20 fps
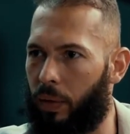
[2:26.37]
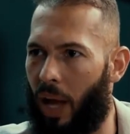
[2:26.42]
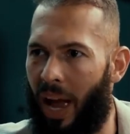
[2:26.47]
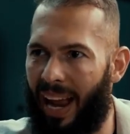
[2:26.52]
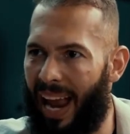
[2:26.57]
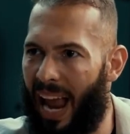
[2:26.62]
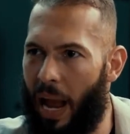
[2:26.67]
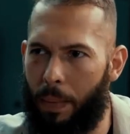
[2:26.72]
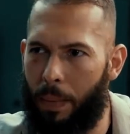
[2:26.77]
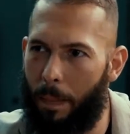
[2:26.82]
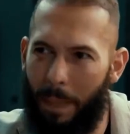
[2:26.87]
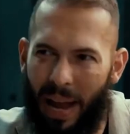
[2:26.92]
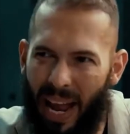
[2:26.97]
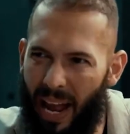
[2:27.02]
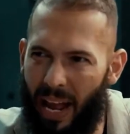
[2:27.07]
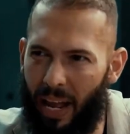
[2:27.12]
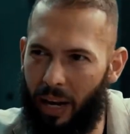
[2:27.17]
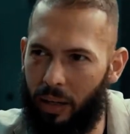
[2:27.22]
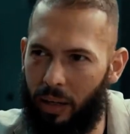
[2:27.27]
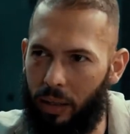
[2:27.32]
I am a
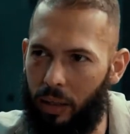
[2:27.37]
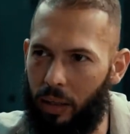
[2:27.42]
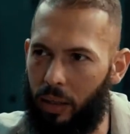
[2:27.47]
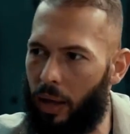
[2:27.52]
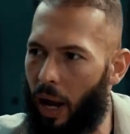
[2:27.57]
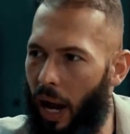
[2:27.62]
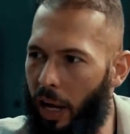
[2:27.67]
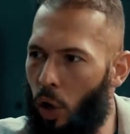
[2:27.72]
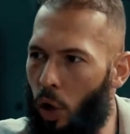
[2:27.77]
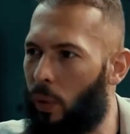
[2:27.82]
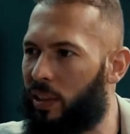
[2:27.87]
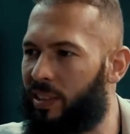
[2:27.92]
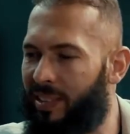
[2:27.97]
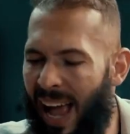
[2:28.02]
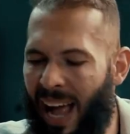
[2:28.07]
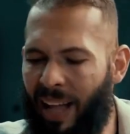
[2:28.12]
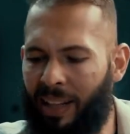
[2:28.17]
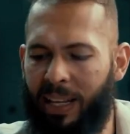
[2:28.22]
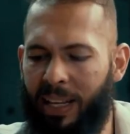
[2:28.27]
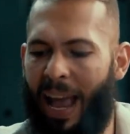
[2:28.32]
man. I know
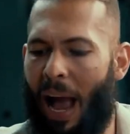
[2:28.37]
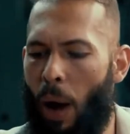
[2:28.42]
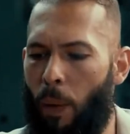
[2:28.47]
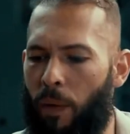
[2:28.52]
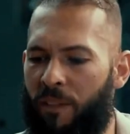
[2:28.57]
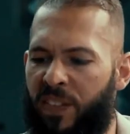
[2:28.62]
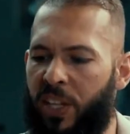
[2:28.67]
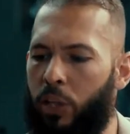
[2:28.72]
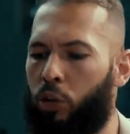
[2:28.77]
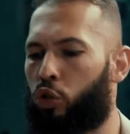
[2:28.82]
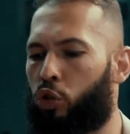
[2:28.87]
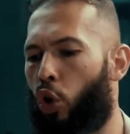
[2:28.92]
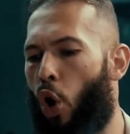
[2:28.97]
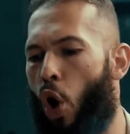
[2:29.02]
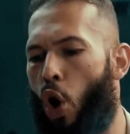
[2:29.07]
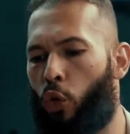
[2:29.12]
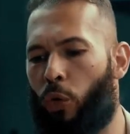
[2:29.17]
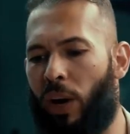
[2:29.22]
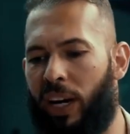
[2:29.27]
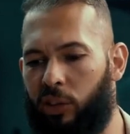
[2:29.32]
exactly how it feels on
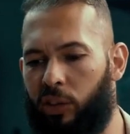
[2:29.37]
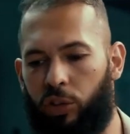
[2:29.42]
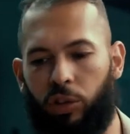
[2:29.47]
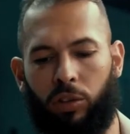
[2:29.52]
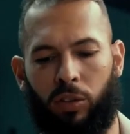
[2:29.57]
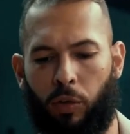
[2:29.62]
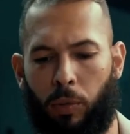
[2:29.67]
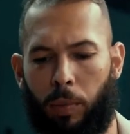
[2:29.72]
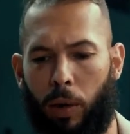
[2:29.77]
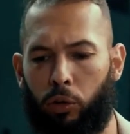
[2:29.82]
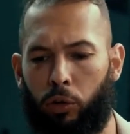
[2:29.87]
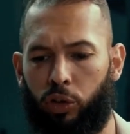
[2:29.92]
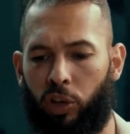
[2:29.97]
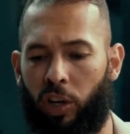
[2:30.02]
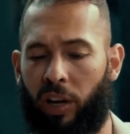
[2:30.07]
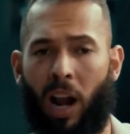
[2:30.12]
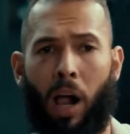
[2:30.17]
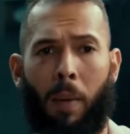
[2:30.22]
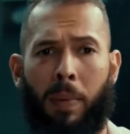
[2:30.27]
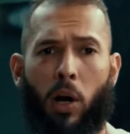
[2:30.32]
all ranges of
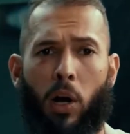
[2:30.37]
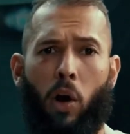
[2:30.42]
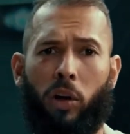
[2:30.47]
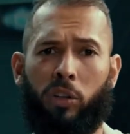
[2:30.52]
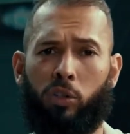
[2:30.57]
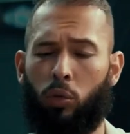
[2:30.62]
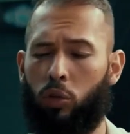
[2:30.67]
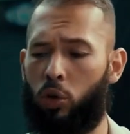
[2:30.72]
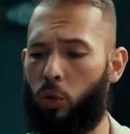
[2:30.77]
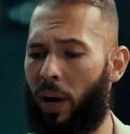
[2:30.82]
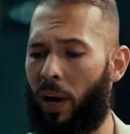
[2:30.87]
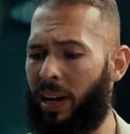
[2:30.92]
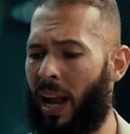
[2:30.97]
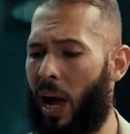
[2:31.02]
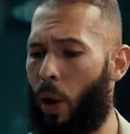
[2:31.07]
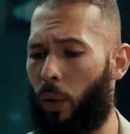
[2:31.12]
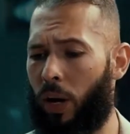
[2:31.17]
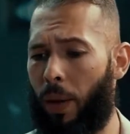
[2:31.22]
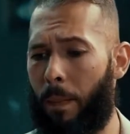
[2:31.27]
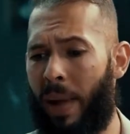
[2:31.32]
emotion. And I'll be honest with you right
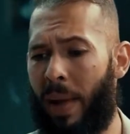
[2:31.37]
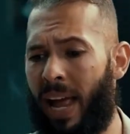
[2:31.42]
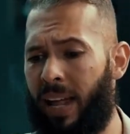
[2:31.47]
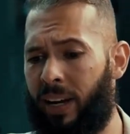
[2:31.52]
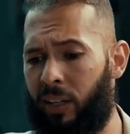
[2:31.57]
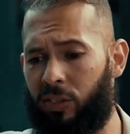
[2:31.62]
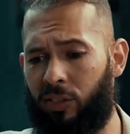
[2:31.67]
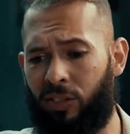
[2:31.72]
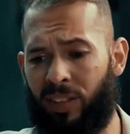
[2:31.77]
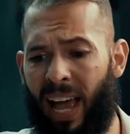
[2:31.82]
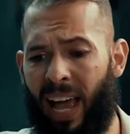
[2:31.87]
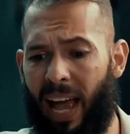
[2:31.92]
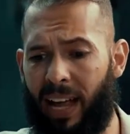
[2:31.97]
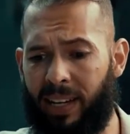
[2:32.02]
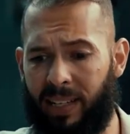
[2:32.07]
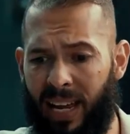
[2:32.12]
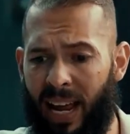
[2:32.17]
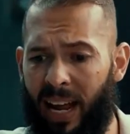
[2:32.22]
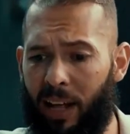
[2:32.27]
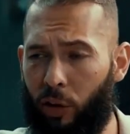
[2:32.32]
now, when a man is
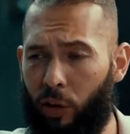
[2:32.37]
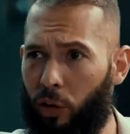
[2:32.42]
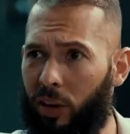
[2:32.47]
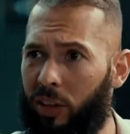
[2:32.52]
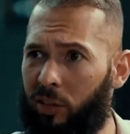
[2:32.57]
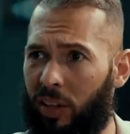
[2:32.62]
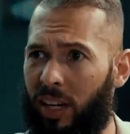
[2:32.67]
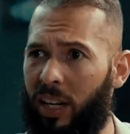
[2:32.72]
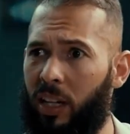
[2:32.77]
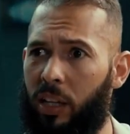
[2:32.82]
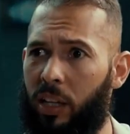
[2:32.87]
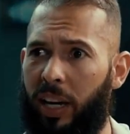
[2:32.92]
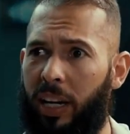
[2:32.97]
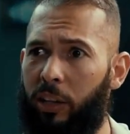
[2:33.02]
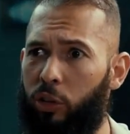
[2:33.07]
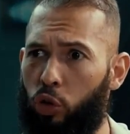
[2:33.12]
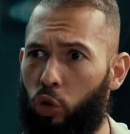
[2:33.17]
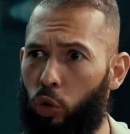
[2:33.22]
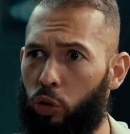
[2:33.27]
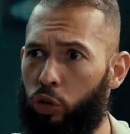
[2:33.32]
sad, yeah, there is an
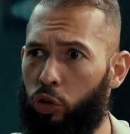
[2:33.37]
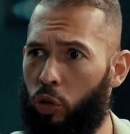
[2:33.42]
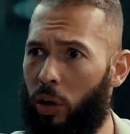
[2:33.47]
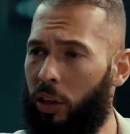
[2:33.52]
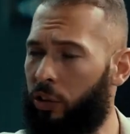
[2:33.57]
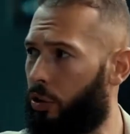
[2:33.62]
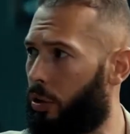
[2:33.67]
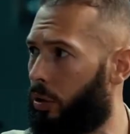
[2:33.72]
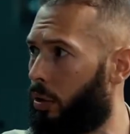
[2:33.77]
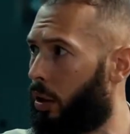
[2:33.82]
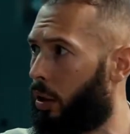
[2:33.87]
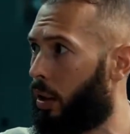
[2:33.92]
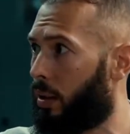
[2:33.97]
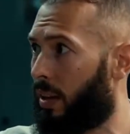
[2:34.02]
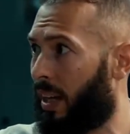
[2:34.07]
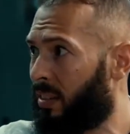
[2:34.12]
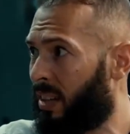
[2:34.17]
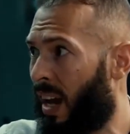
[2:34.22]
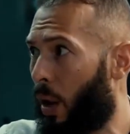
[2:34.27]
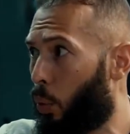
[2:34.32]
inclination towards aggression.
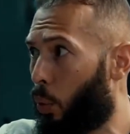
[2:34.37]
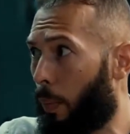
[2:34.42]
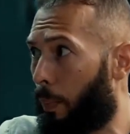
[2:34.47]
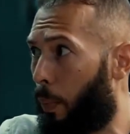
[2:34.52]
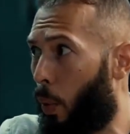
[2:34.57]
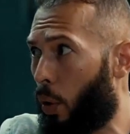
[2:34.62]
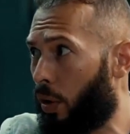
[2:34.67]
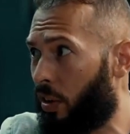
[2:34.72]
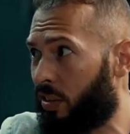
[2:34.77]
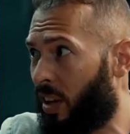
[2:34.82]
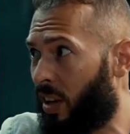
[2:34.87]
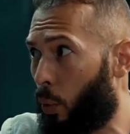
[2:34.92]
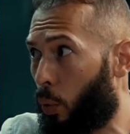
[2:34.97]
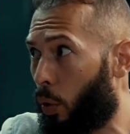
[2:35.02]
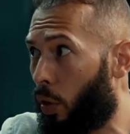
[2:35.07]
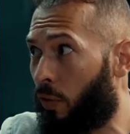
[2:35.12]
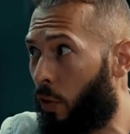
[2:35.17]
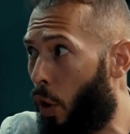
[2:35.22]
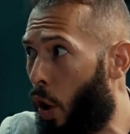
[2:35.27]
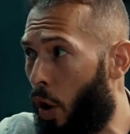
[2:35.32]
That's how we're born, that's how
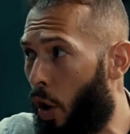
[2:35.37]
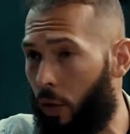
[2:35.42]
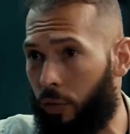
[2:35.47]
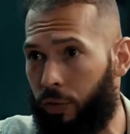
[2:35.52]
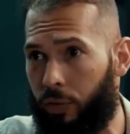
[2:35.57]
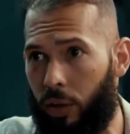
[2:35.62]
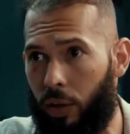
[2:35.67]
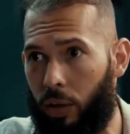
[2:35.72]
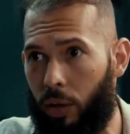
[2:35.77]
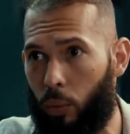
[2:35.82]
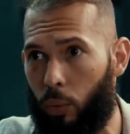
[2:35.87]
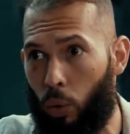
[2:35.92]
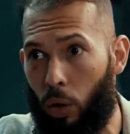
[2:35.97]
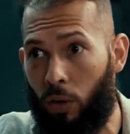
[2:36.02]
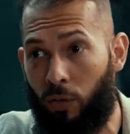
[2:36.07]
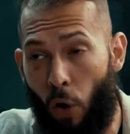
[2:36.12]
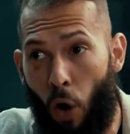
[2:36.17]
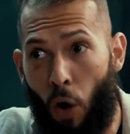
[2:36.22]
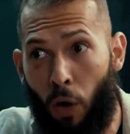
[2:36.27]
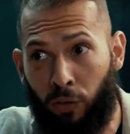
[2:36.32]
we're evolved. We're
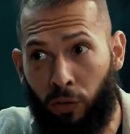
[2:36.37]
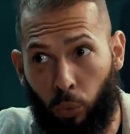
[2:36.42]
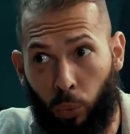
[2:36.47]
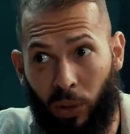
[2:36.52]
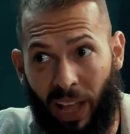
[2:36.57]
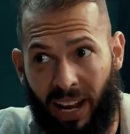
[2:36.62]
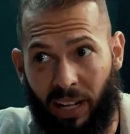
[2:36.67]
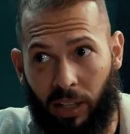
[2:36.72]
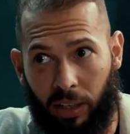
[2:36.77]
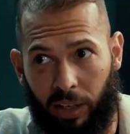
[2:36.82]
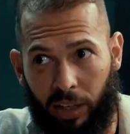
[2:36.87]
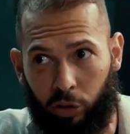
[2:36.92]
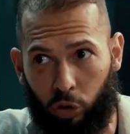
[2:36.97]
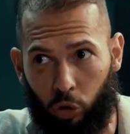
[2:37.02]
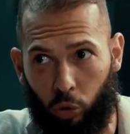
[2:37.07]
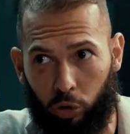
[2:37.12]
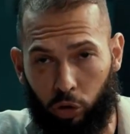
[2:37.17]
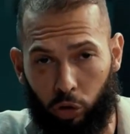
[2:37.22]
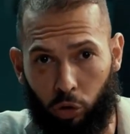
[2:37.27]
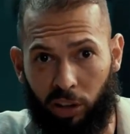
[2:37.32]
evolved with that
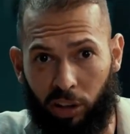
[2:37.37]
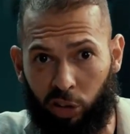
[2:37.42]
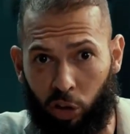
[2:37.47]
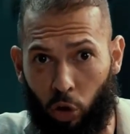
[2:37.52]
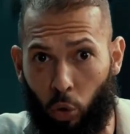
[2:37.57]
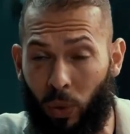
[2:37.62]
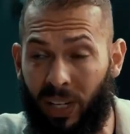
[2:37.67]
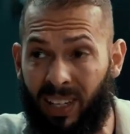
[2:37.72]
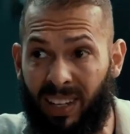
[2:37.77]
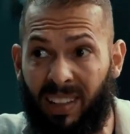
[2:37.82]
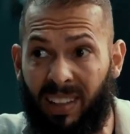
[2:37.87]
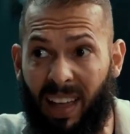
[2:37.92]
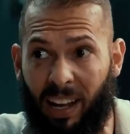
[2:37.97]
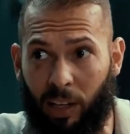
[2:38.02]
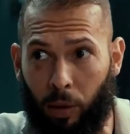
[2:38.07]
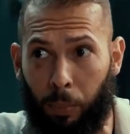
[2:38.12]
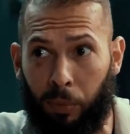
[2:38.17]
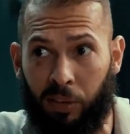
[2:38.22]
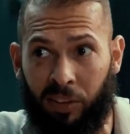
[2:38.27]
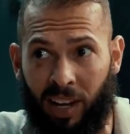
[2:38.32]
inclination towards aggression. We need
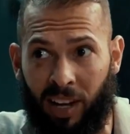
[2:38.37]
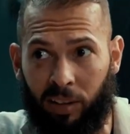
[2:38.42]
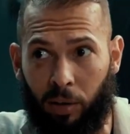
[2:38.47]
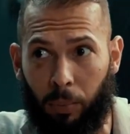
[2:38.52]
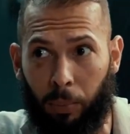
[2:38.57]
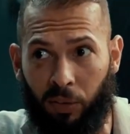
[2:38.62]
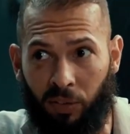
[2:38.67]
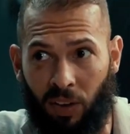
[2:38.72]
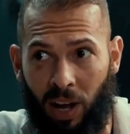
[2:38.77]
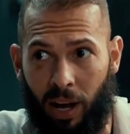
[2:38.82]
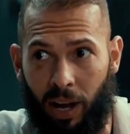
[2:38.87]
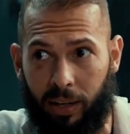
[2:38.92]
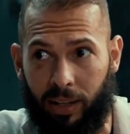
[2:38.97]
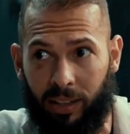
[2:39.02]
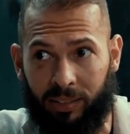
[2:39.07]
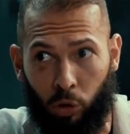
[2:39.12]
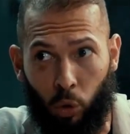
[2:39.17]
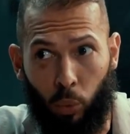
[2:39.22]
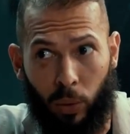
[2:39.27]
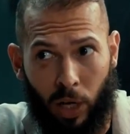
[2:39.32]
that to protect and provide,
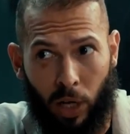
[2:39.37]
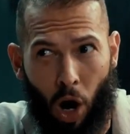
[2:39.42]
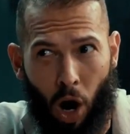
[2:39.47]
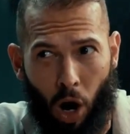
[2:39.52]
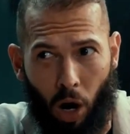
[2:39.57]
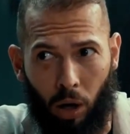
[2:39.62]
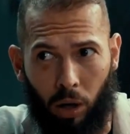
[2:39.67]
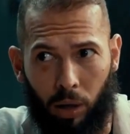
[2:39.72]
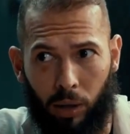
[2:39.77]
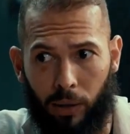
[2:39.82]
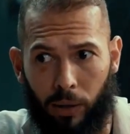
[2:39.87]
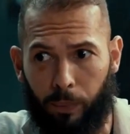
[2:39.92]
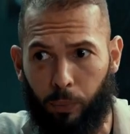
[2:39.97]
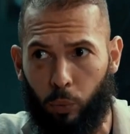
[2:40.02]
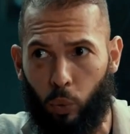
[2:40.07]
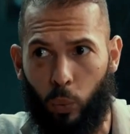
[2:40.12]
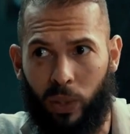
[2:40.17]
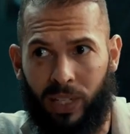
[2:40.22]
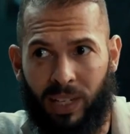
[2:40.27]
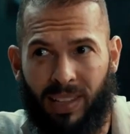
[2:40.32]
that's who we are.
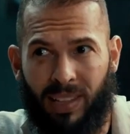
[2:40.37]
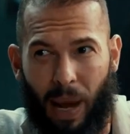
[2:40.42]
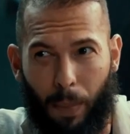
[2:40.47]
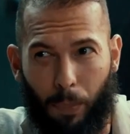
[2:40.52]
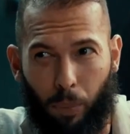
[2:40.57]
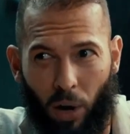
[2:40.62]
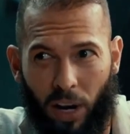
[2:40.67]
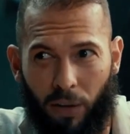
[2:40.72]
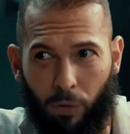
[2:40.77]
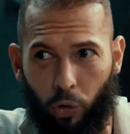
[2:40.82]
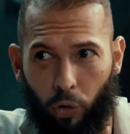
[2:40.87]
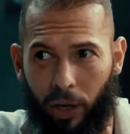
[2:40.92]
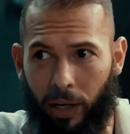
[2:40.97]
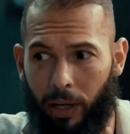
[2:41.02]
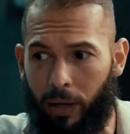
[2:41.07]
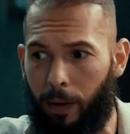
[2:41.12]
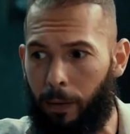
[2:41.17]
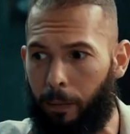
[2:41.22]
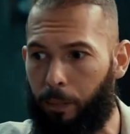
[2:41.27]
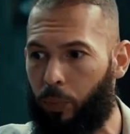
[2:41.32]
We need that bravery.